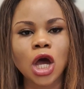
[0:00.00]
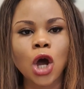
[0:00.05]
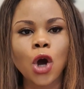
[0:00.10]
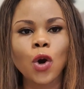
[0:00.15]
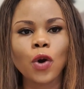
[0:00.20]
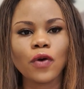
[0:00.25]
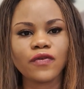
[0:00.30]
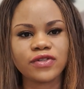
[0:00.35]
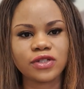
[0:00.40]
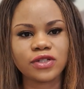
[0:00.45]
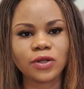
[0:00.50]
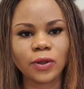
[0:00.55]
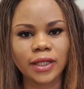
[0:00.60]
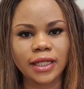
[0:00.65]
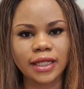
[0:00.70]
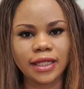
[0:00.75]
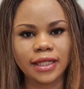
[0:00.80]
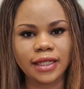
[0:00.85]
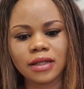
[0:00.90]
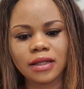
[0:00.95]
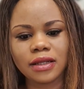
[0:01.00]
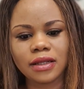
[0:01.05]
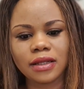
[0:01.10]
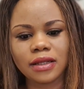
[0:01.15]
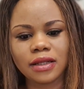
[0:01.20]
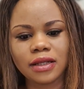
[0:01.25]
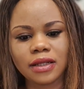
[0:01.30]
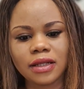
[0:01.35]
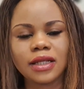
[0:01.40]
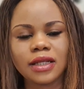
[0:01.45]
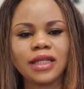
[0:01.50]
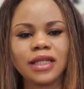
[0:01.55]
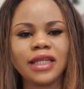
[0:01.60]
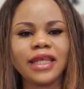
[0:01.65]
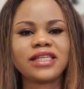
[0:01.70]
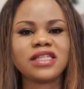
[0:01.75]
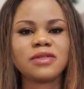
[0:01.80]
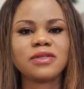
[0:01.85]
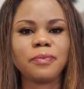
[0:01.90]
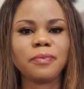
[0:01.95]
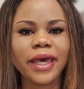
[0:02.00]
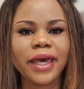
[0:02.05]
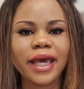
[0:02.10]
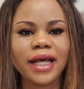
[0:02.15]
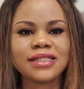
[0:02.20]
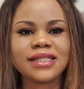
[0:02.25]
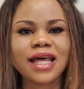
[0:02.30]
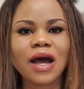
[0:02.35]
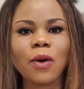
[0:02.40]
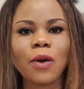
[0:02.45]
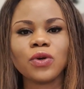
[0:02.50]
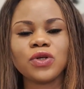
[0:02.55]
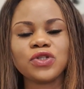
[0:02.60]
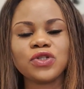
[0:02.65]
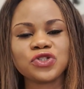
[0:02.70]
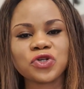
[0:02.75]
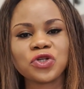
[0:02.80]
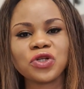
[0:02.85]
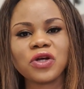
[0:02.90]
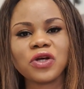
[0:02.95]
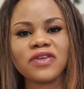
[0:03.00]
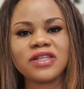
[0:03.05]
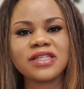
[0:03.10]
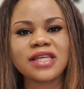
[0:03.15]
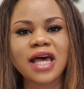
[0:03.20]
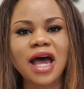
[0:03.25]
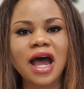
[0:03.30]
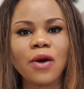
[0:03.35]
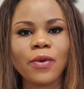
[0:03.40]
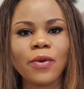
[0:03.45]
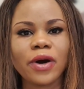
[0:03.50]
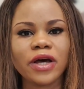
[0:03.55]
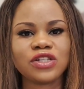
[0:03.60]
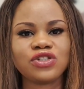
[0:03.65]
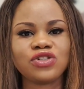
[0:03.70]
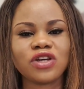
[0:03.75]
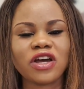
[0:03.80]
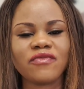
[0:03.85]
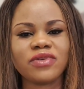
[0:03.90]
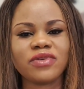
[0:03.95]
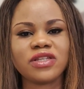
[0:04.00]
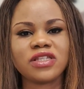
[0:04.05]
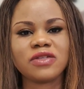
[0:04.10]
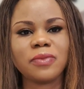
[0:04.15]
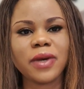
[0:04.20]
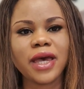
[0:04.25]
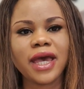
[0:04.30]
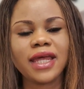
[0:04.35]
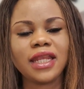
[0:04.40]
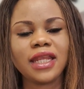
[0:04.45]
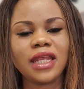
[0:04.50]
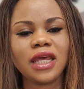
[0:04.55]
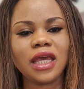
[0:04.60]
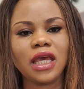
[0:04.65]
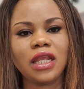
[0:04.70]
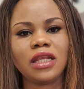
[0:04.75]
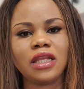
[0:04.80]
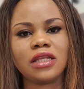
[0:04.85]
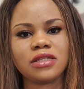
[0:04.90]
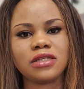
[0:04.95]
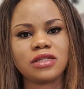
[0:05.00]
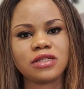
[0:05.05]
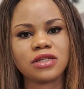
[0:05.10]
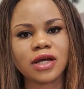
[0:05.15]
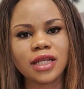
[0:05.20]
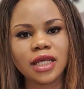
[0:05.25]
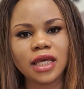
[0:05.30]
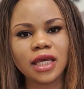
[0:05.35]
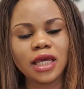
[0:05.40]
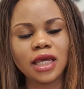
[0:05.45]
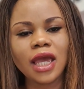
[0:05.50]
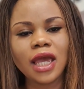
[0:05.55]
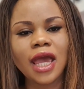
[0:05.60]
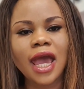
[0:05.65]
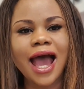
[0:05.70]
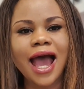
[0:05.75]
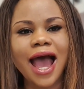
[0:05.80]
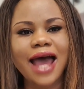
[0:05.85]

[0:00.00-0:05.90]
of study. They expect that 1/3 of these hours should have been spent in study